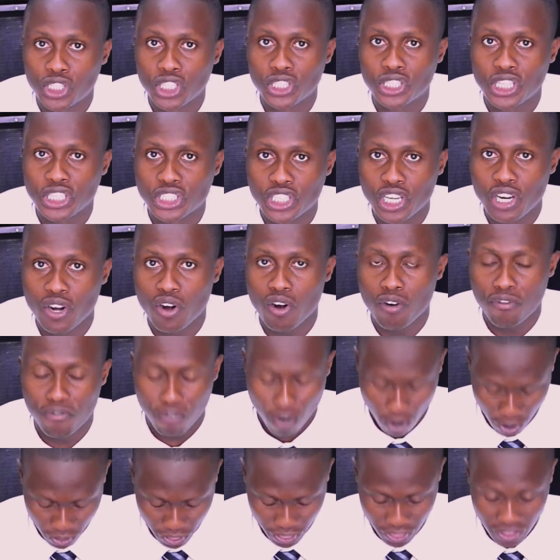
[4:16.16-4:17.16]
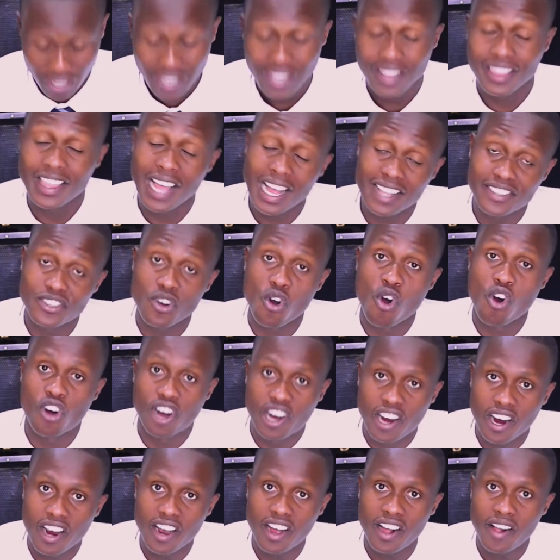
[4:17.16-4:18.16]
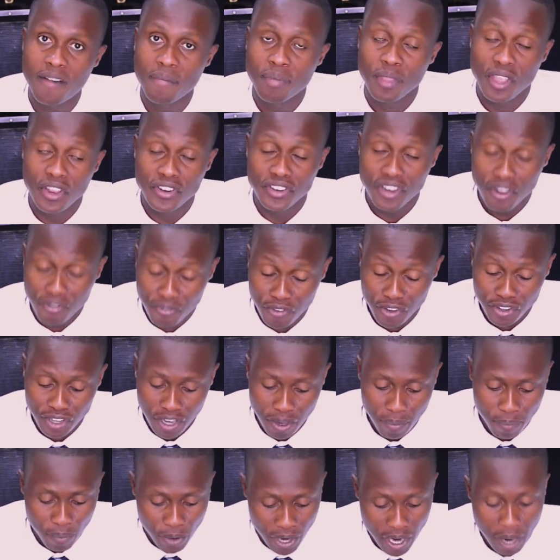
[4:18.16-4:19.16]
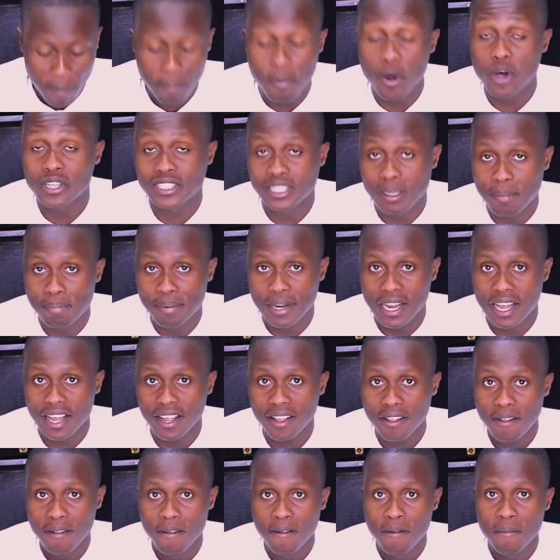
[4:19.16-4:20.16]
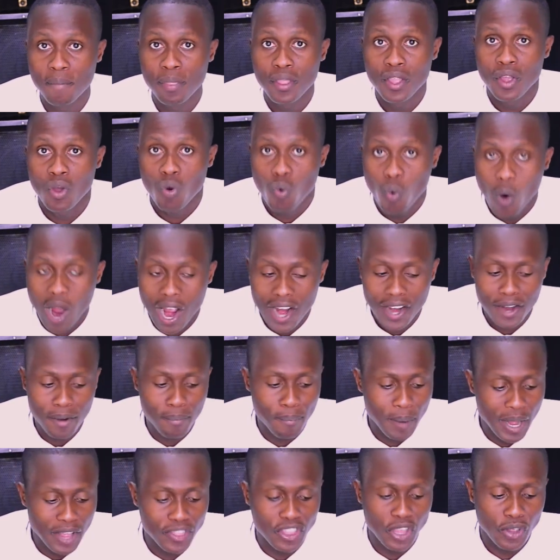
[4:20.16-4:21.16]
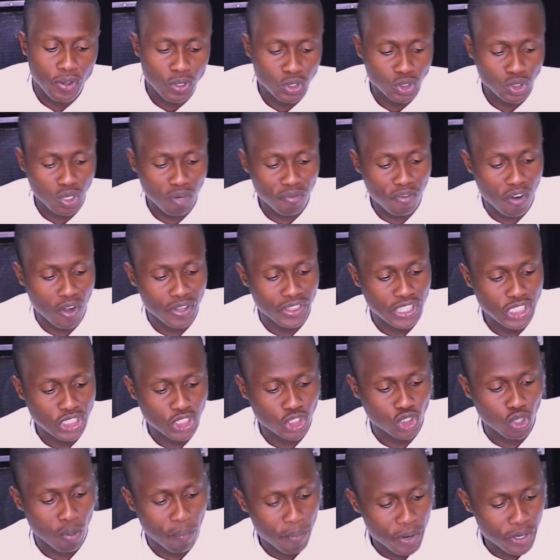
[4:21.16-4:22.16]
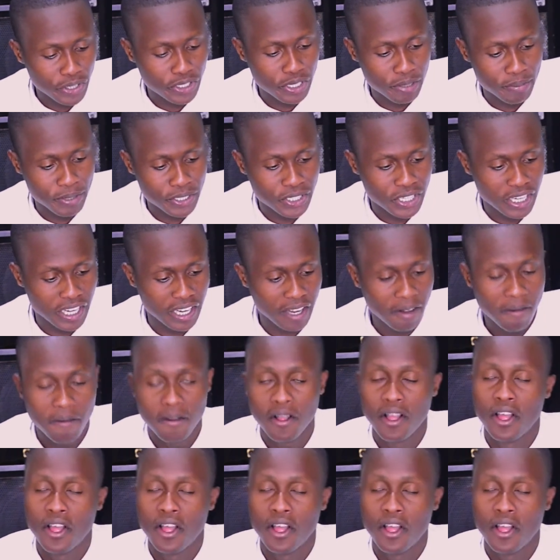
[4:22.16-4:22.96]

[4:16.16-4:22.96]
the general fault that occur in DVD player power supply, while by the use of our digital multimeter,